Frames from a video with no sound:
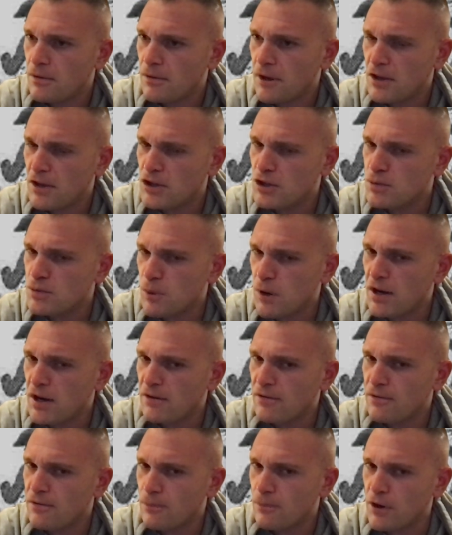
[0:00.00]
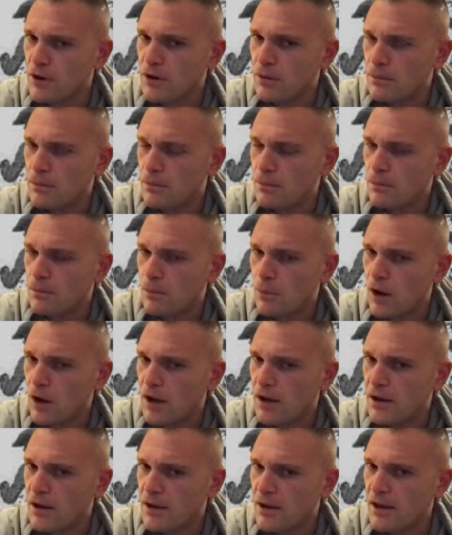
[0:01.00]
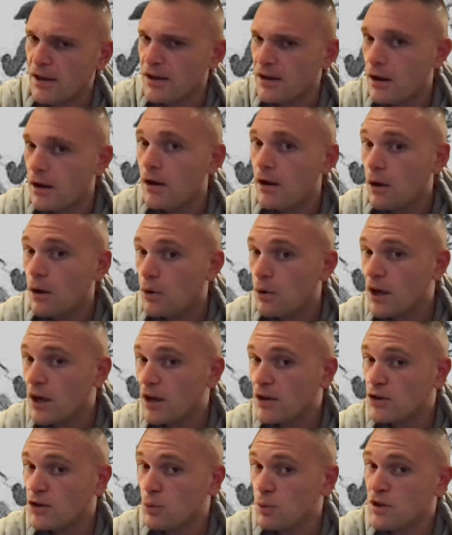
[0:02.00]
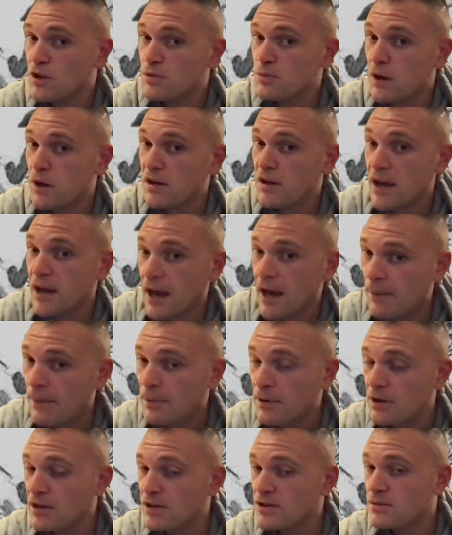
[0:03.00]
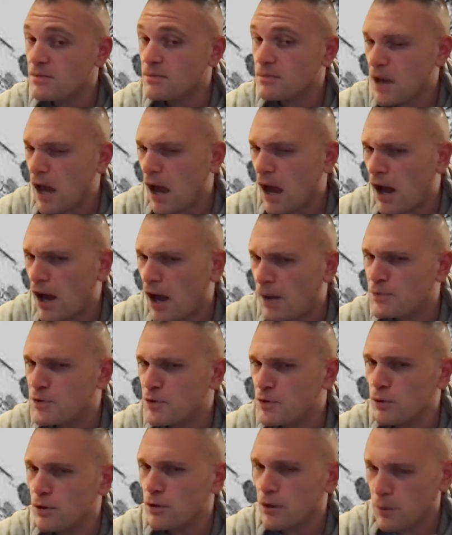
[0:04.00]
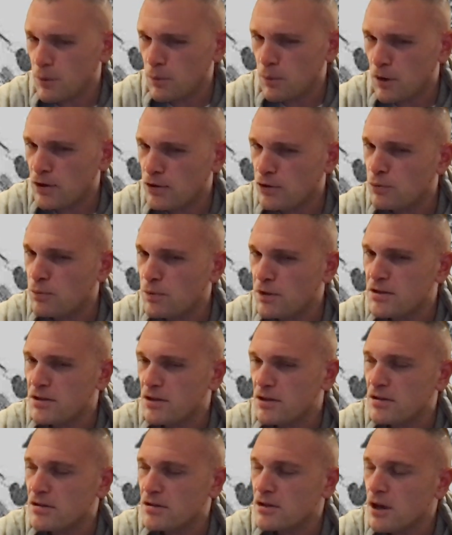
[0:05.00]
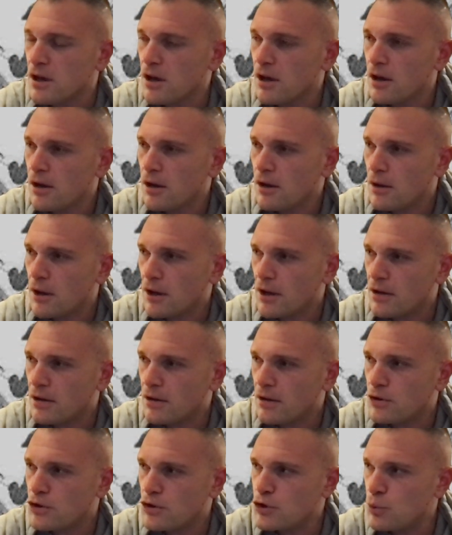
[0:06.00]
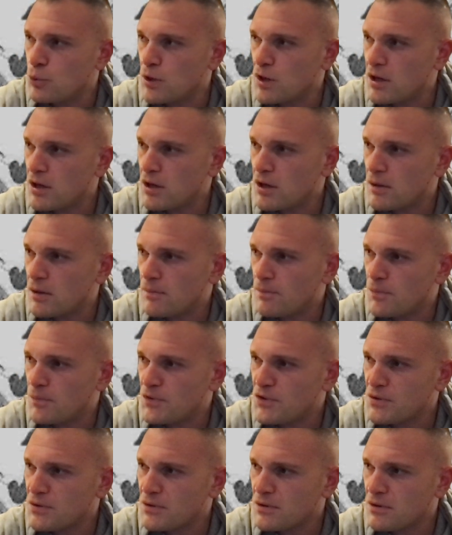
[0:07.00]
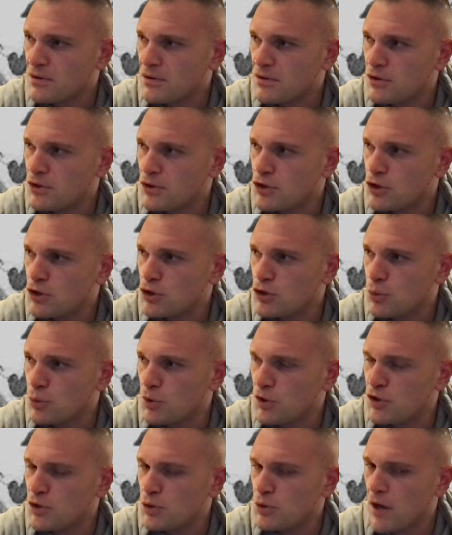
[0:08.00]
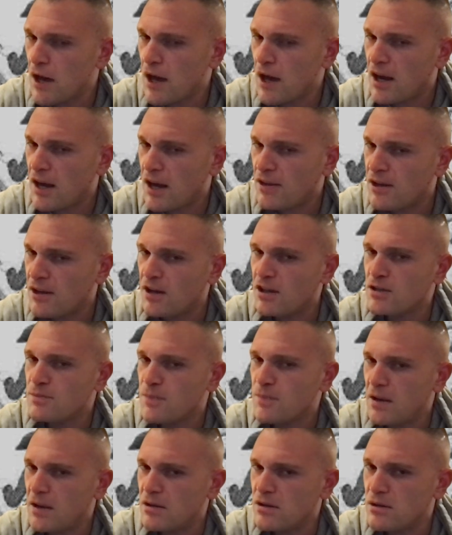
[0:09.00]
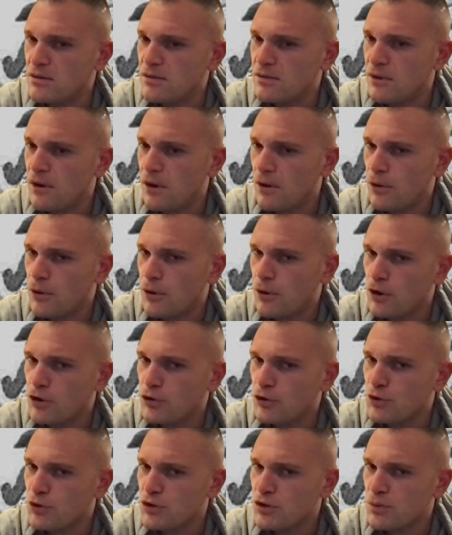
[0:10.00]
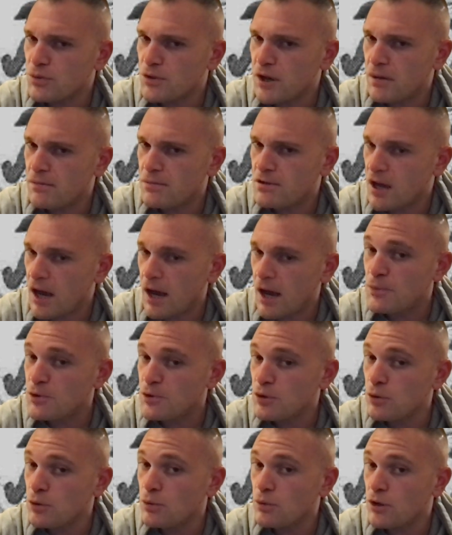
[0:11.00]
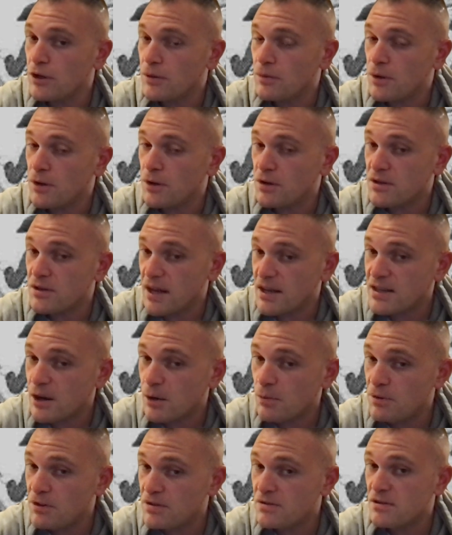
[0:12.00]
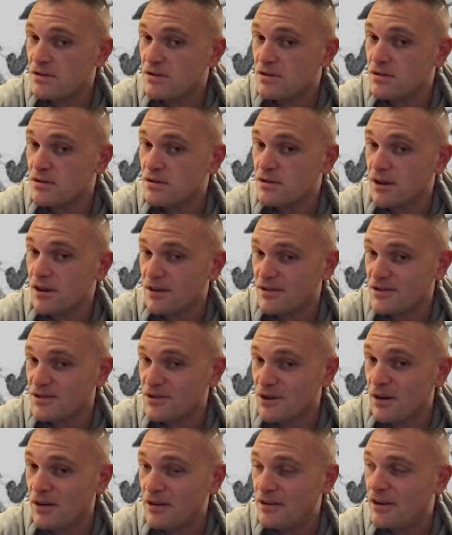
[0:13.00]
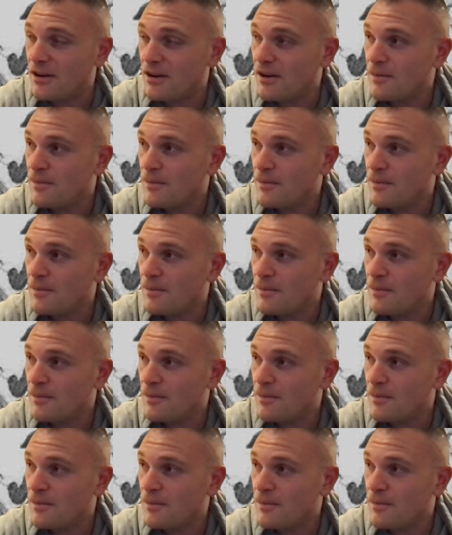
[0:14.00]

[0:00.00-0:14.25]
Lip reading: and spreading freedom, right? And like, okay, do we spread capitalism? Yeah, absolutely. We want to do business. Like, do we do that at the expense of other countries sometimes? Absolutely, because that's how business is done.